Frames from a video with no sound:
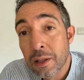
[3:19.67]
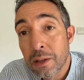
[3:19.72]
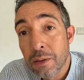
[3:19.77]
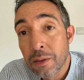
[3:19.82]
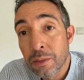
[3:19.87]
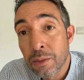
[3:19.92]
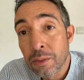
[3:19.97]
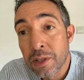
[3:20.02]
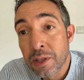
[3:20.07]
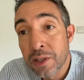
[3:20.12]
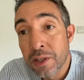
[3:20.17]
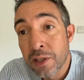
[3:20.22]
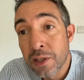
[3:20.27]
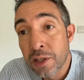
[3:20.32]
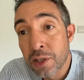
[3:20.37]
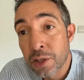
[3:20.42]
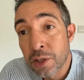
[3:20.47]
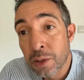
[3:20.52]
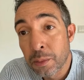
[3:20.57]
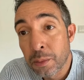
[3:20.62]
what is in
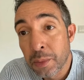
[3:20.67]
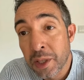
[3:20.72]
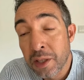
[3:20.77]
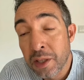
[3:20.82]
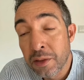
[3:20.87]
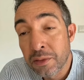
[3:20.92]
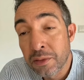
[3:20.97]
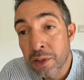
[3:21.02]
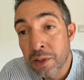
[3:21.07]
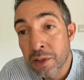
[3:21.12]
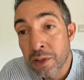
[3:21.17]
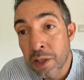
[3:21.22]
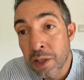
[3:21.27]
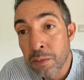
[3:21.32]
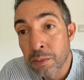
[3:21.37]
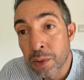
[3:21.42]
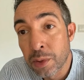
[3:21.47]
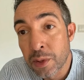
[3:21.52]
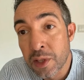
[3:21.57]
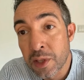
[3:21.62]
champagne if not
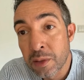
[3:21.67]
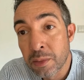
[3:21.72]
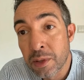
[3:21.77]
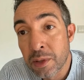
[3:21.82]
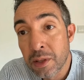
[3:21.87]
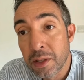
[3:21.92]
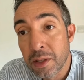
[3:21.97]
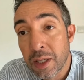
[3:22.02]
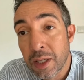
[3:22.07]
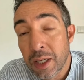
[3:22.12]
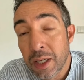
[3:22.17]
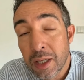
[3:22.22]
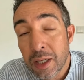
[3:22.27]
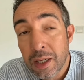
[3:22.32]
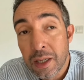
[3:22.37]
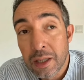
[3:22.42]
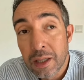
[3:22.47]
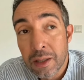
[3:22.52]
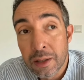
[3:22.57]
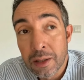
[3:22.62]
impossible
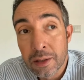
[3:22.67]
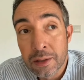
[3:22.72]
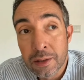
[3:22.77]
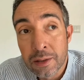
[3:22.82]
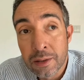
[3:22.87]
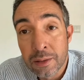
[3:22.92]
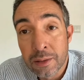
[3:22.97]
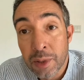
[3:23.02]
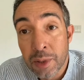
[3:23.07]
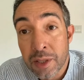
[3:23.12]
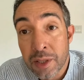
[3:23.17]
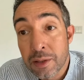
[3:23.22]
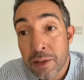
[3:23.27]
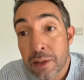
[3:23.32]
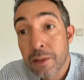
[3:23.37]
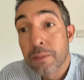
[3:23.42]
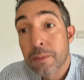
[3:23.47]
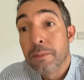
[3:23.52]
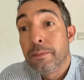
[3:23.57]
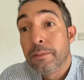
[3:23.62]
uh, but
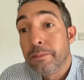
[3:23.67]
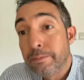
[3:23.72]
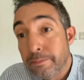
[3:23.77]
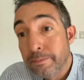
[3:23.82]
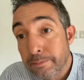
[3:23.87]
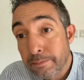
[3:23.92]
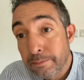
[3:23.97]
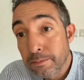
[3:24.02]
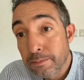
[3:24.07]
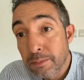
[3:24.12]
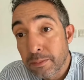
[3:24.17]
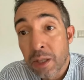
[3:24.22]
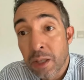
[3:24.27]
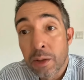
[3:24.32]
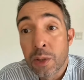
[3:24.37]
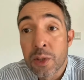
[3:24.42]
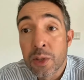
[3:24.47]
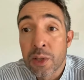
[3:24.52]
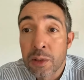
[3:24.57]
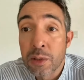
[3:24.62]
it
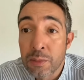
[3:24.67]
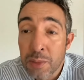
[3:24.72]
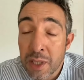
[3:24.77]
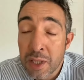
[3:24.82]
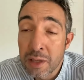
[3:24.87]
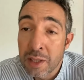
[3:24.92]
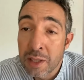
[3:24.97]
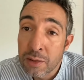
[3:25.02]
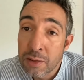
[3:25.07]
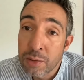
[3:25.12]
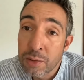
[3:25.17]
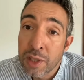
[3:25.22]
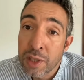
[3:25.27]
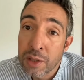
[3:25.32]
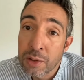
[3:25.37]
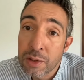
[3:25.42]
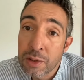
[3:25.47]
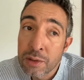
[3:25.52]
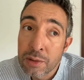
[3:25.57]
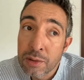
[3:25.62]
doesn't mean that you
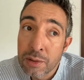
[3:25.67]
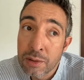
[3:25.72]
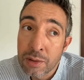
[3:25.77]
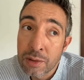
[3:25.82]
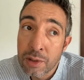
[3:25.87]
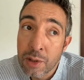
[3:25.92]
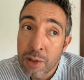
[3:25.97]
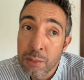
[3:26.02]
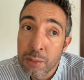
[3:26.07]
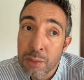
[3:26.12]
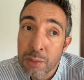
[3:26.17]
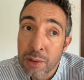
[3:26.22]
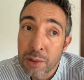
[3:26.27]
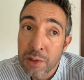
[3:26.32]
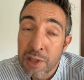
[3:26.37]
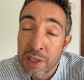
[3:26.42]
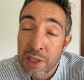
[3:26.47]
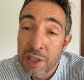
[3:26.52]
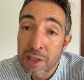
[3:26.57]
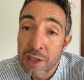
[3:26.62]
cannot euh, come
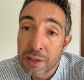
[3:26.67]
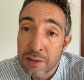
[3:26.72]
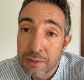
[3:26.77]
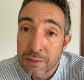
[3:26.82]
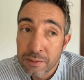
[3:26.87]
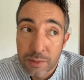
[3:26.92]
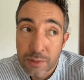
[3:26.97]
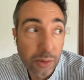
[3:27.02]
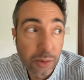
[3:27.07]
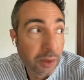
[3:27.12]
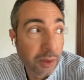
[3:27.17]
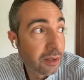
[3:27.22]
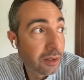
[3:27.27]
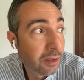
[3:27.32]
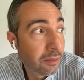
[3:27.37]
near to it.